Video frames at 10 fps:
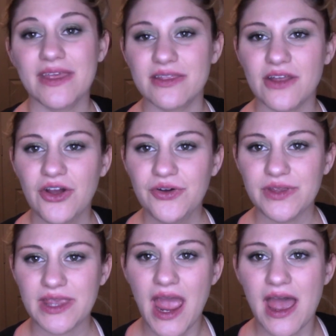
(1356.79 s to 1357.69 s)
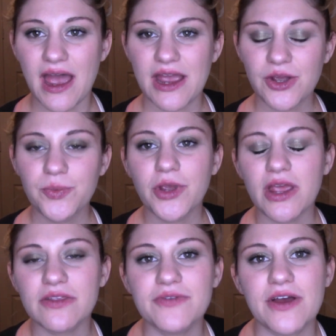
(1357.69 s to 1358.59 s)
So yeah, I hope you
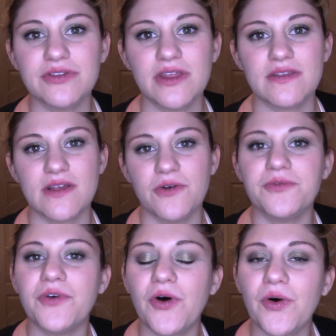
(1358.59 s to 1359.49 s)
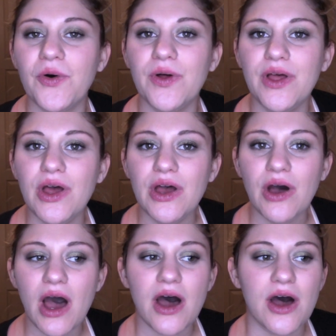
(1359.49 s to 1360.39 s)
guys found this helpful.
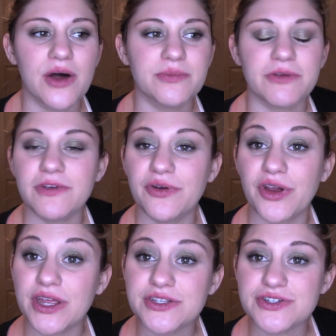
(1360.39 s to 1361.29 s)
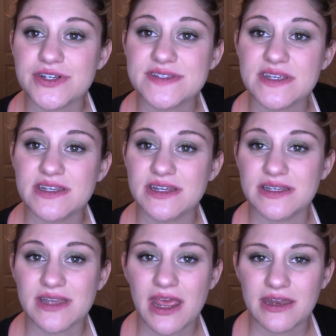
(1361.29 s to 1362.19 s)
If you are interested
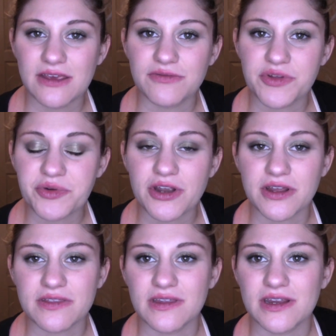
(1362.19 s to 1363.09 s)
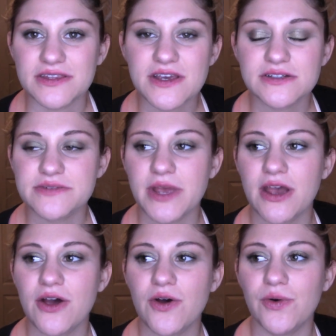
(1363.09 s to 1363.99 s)
in any of the products that I talked
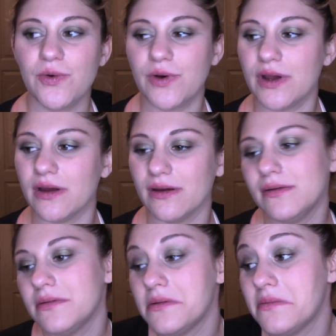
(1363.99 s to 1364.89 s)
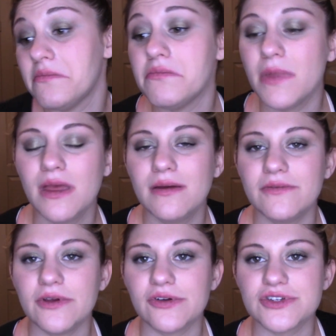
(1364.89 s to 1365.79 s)
about, or
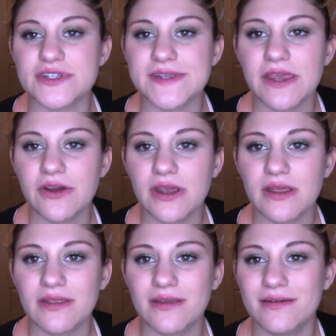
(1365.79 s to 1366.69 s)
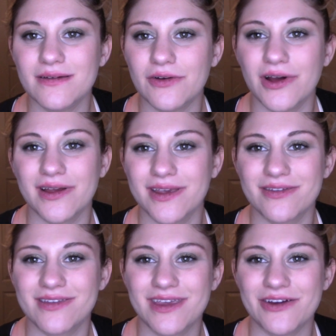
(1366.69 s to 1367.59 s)
if you're just curious, well, I
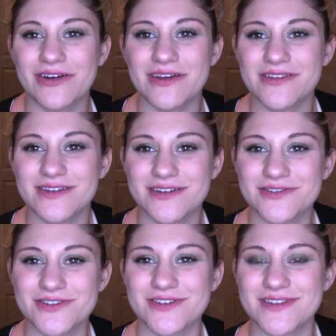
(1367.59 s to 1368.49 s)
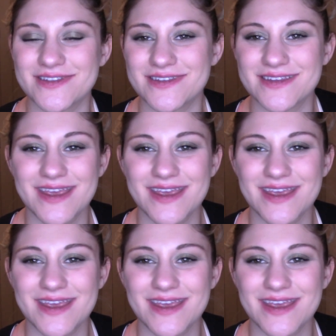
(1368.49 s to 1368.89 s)
guess curious and interested.